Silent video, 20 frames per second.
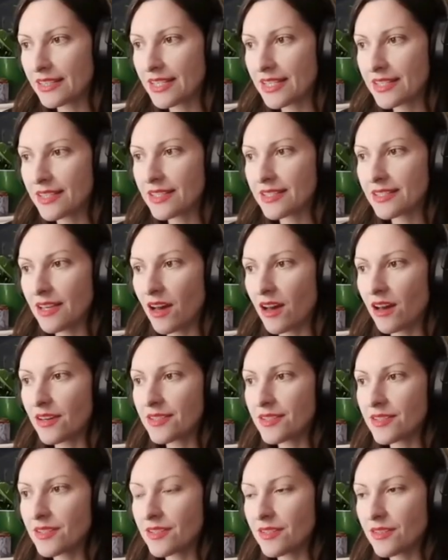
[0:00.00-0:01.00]
And this is
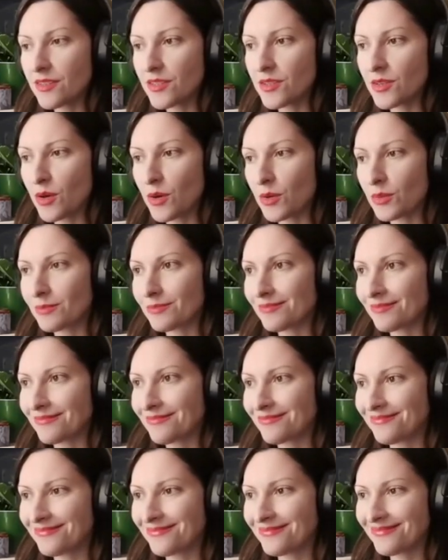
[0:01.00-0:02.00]
us, so
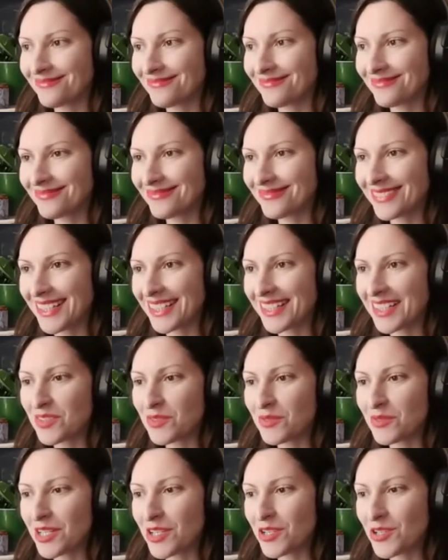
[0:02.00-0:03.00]
I
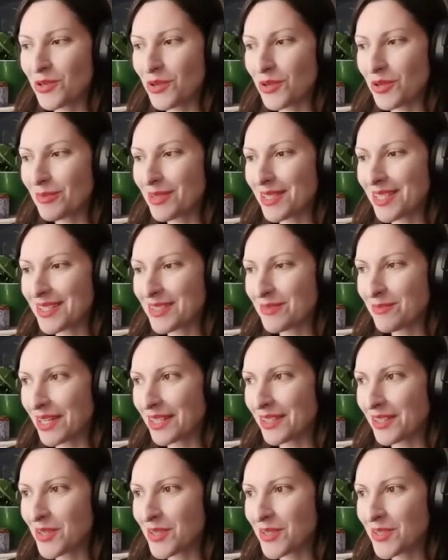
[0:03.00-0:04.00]
can't really show you because
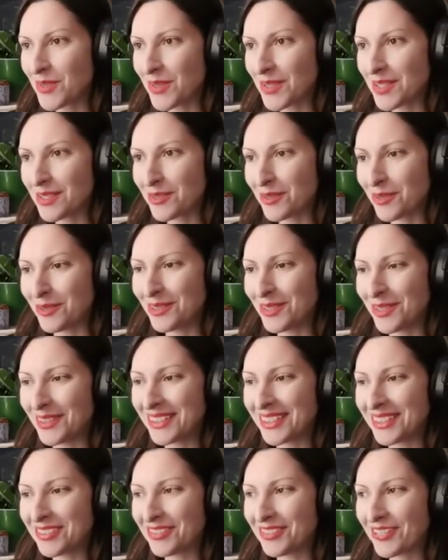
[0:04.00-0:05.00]
my cursor is no
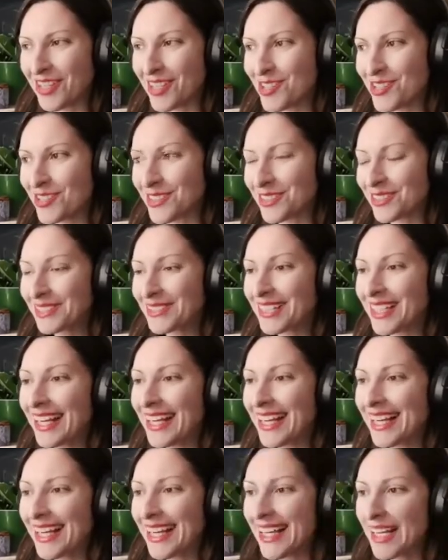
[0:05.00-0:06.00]
longer functional,
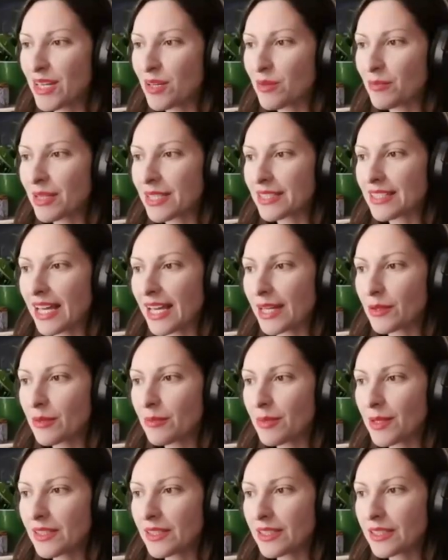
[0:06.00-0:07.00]
but
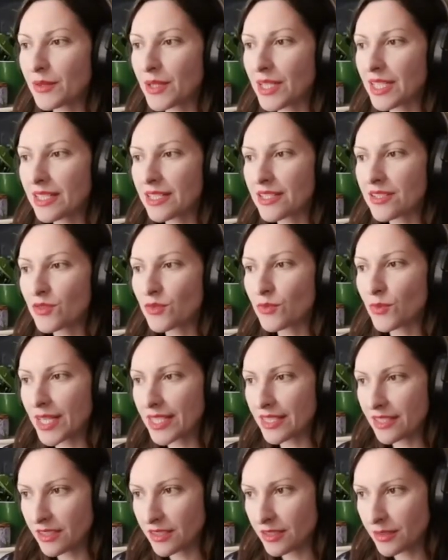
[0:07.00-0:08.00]
Arabella Green is
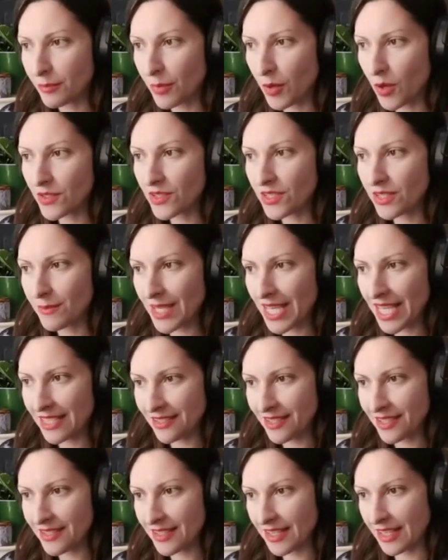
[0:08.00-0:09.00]
right at the bottom
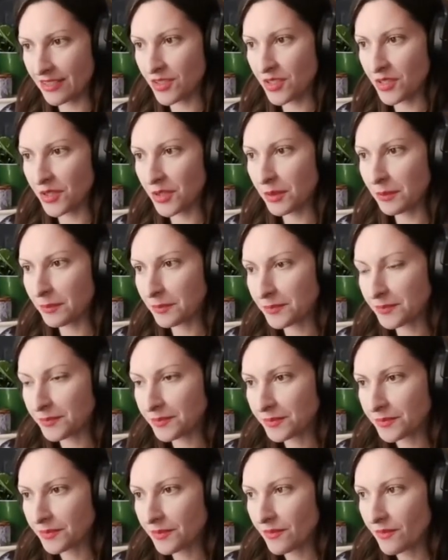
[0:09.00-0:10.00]
in the center,
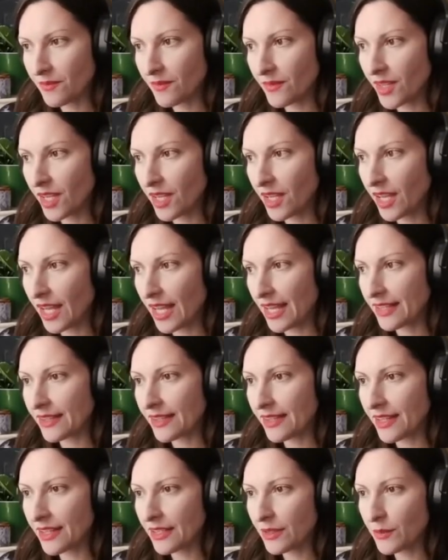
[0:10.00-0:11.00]

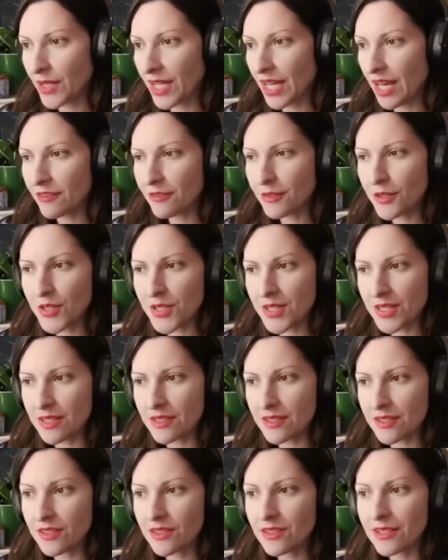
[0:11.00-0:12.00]
and then we have her
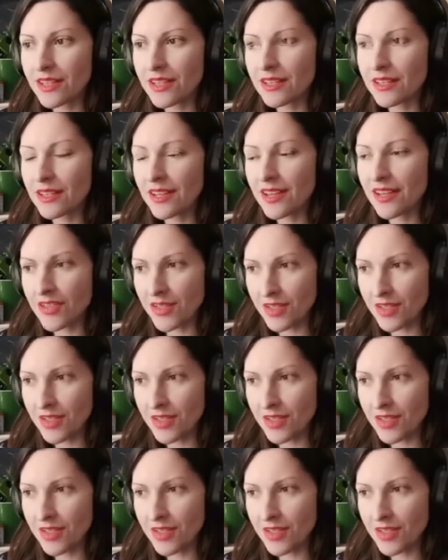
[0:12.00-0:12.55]
sister